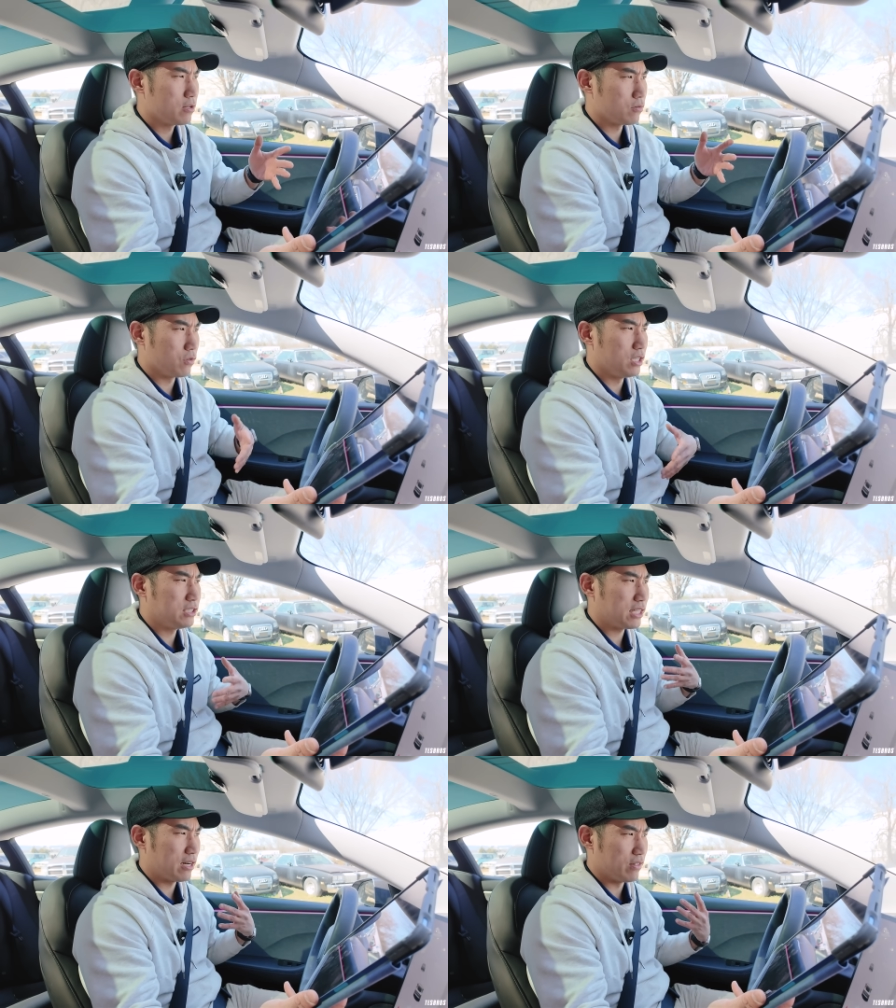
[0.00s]
Through
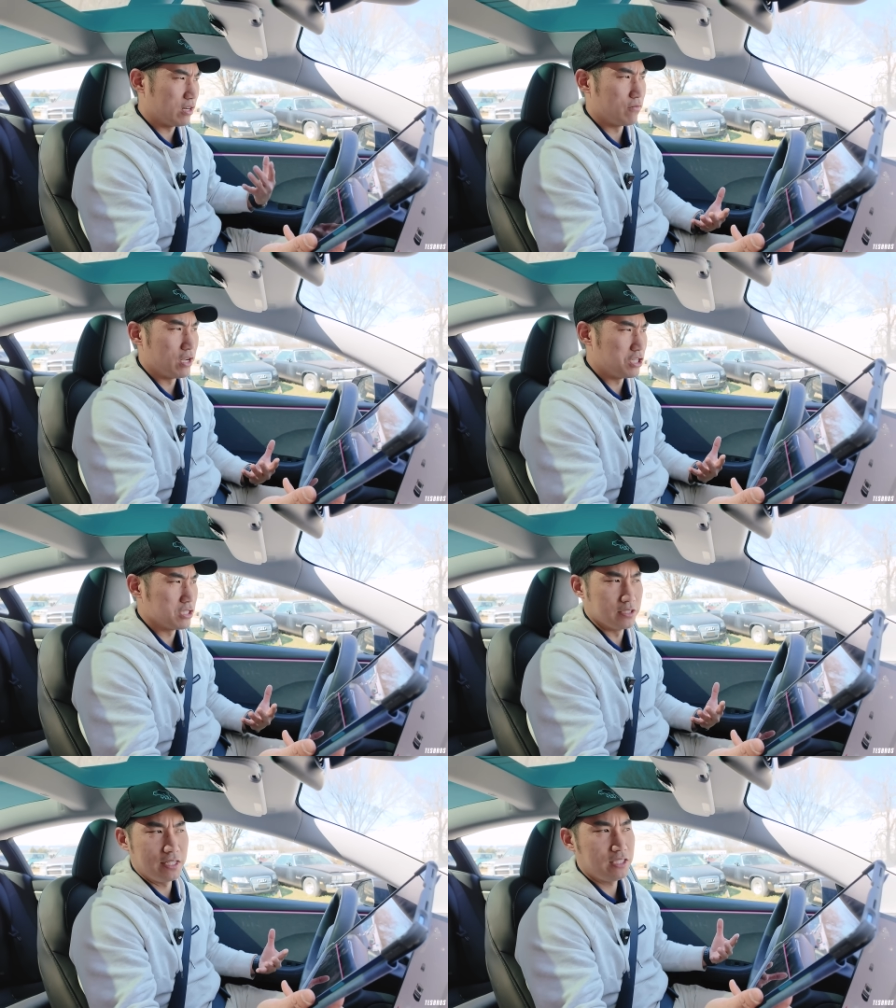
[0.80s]
these kind of
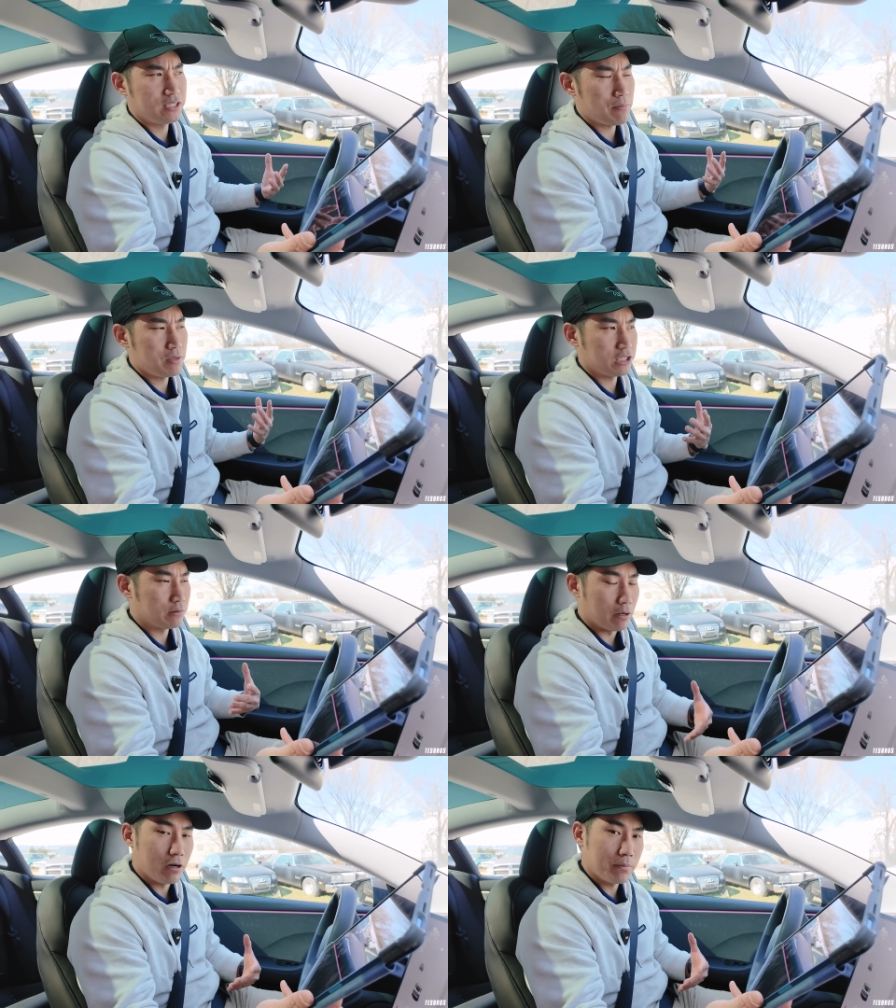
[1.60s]
innovations. These can be
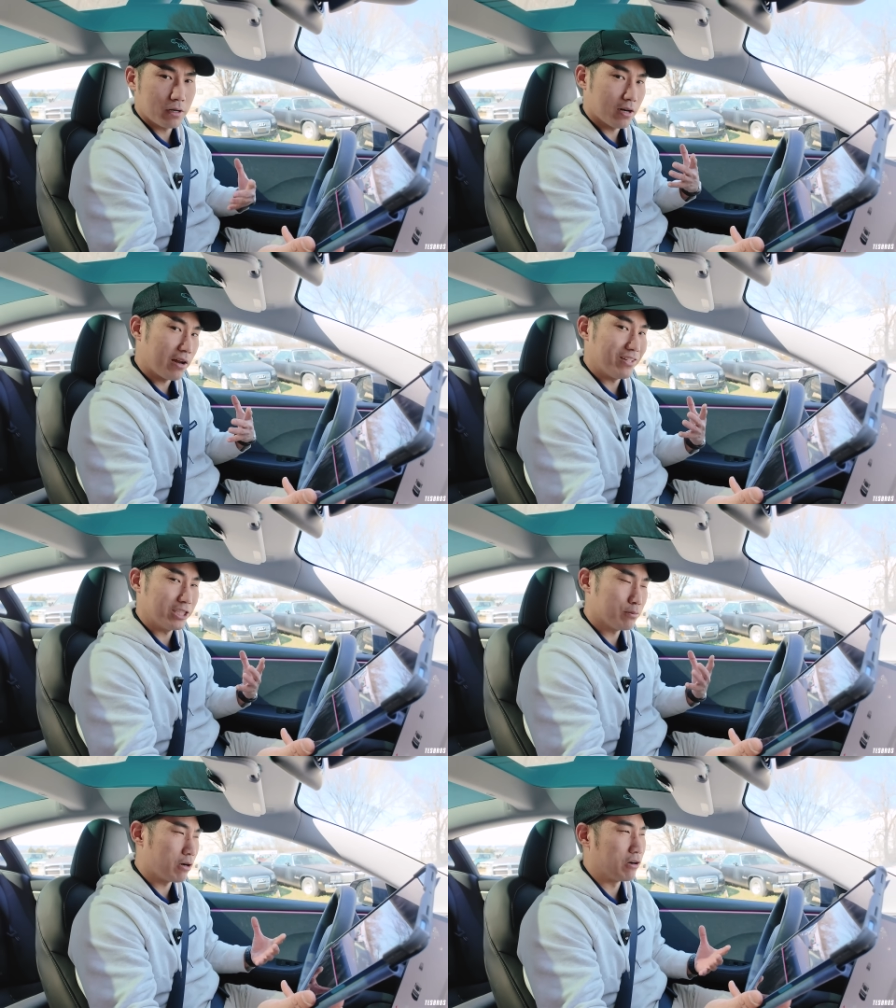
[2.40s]
small, but a lot of
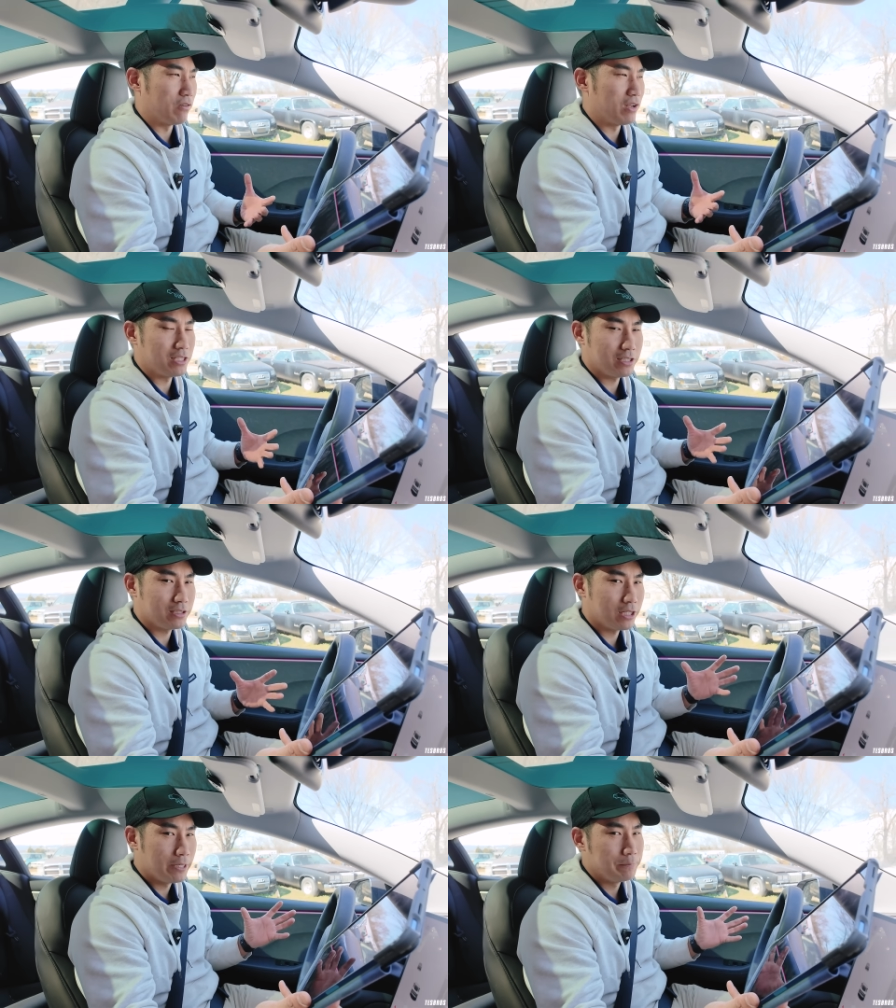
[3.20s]
these small
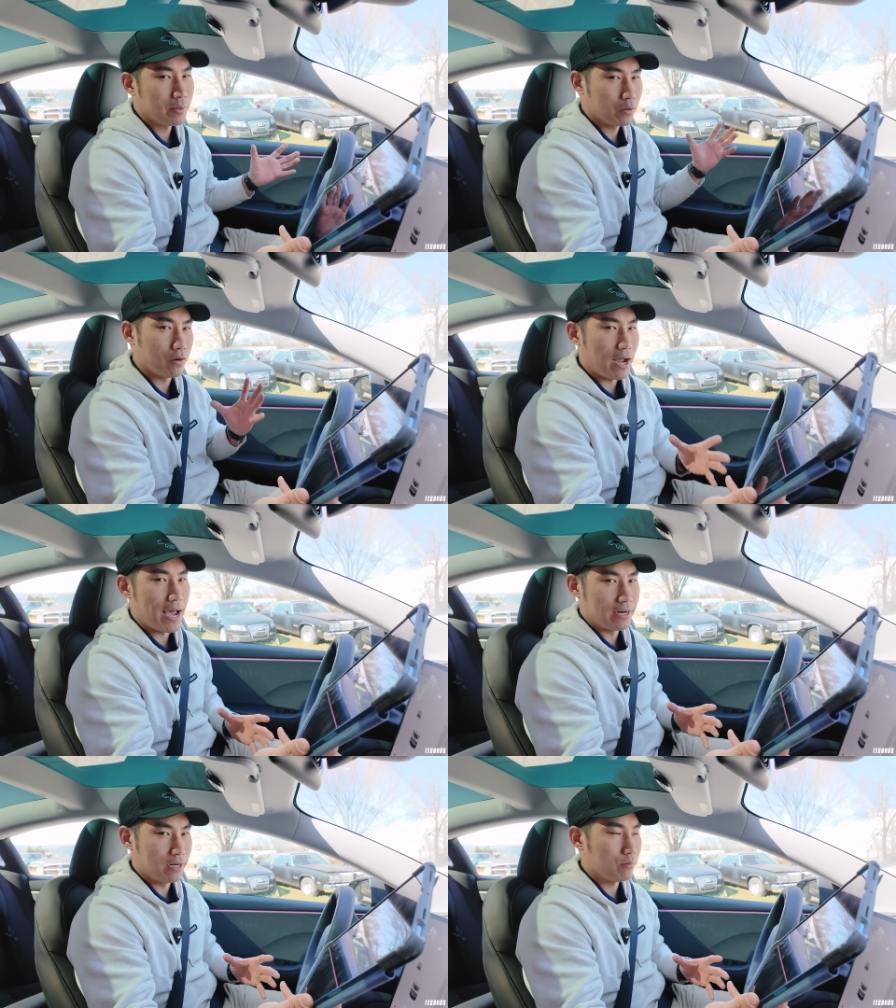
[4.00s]
innovations will
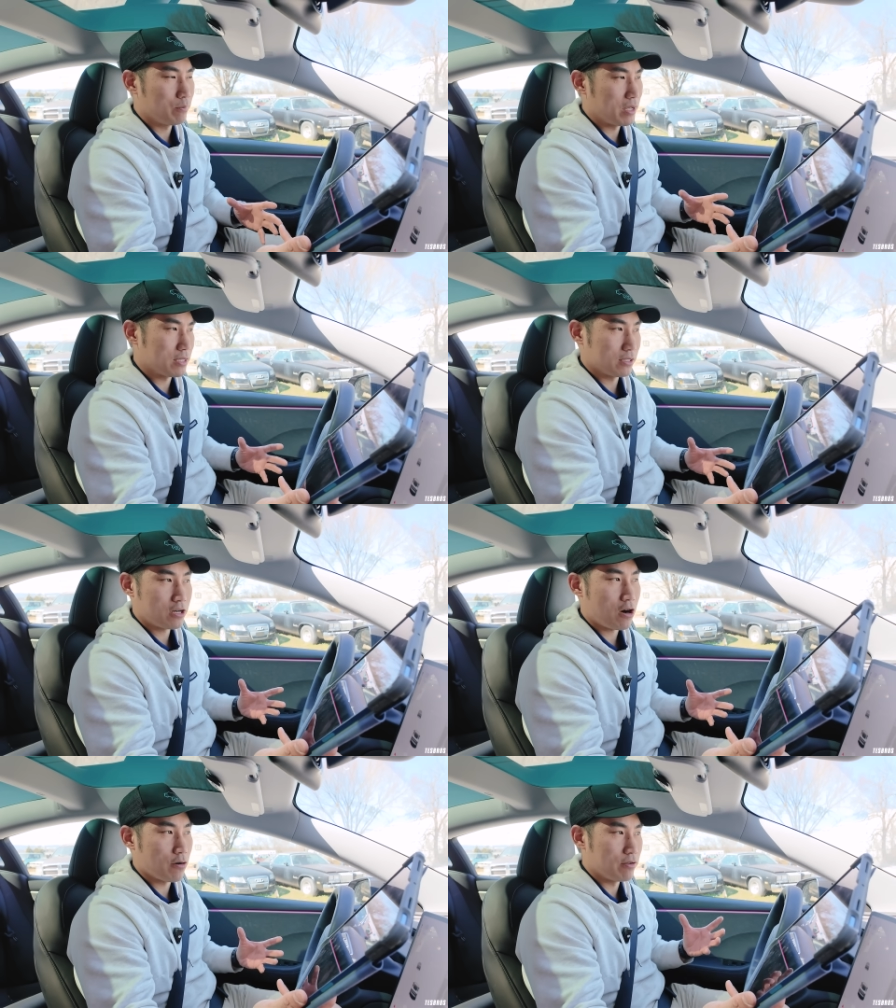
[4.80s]
add up, making the
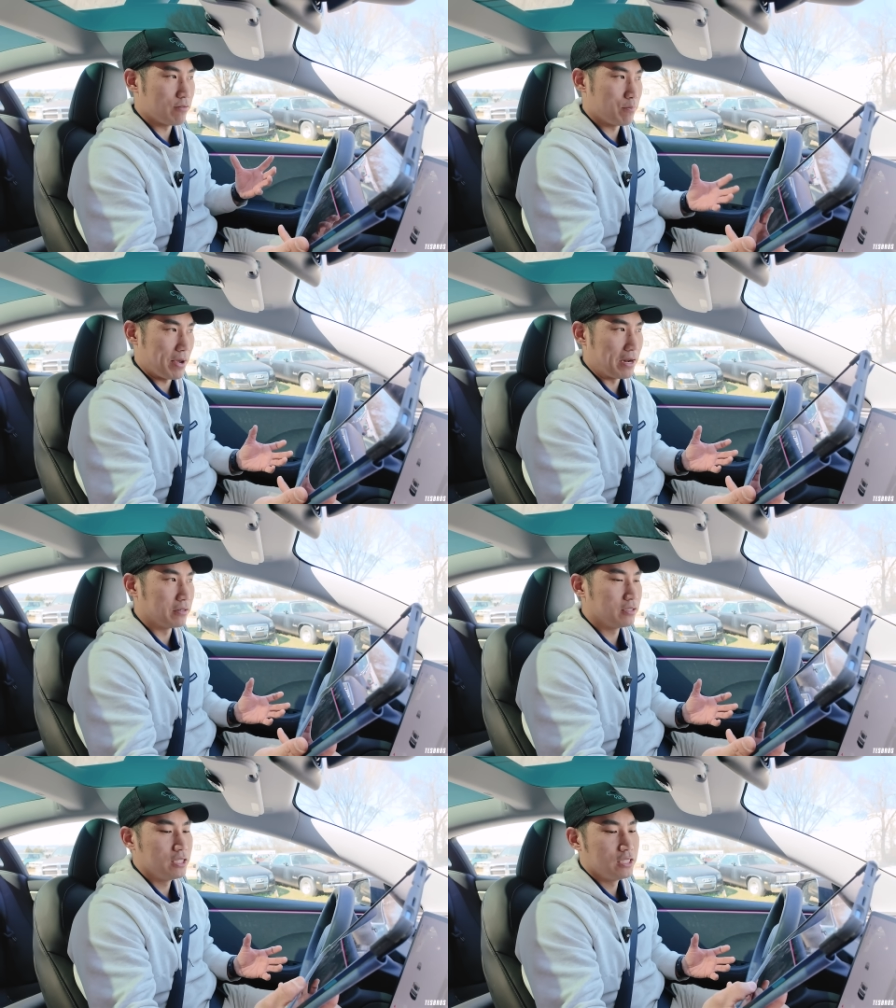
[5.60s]
car even
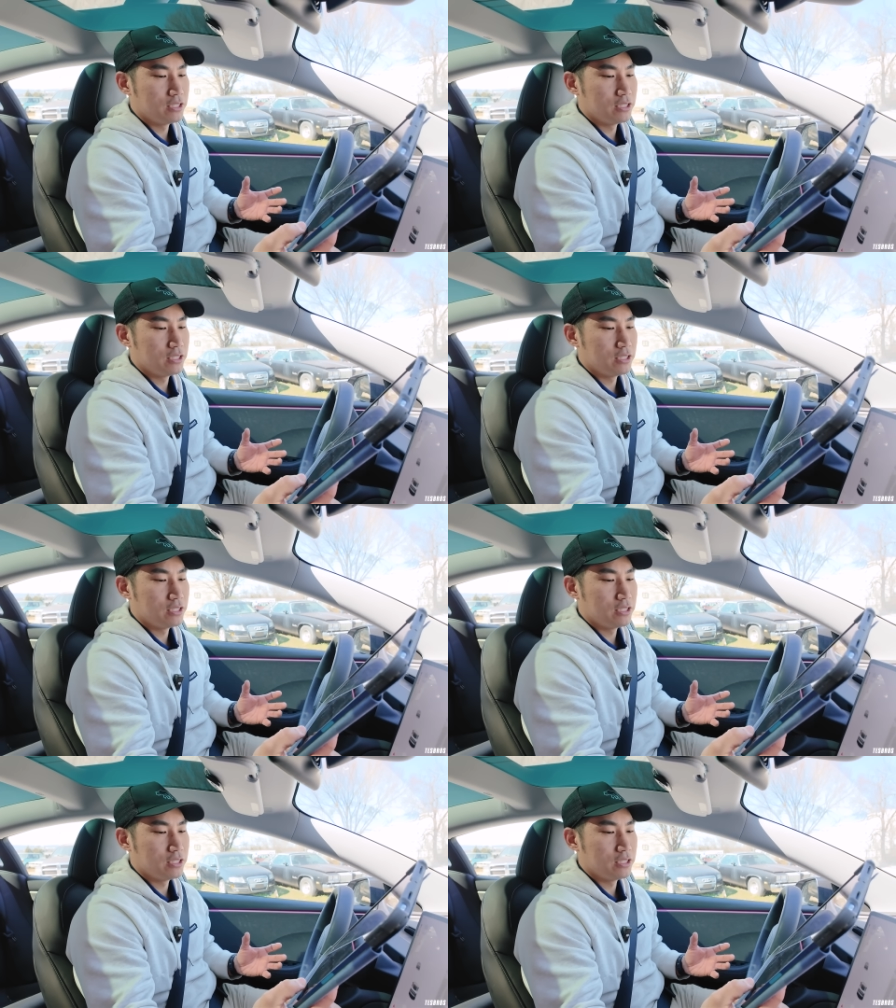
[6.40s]
better.